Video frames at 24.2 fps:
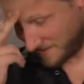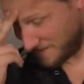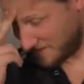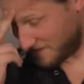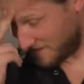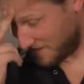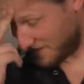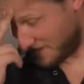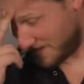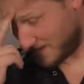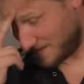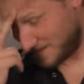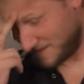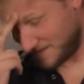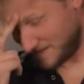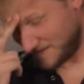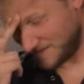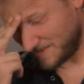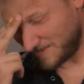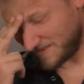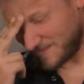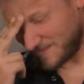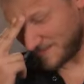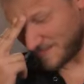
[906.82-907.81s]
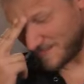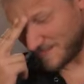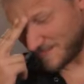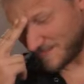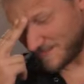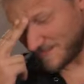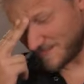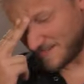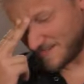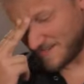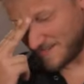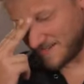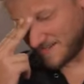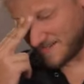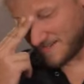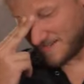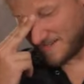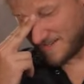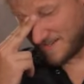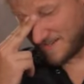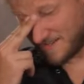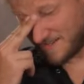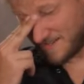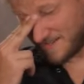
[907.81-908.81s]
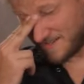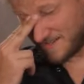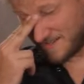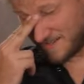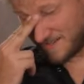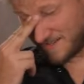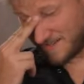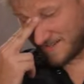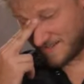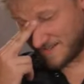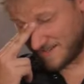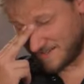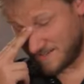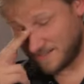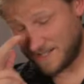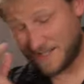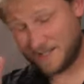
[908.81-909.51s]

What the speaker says: Okay, look. She's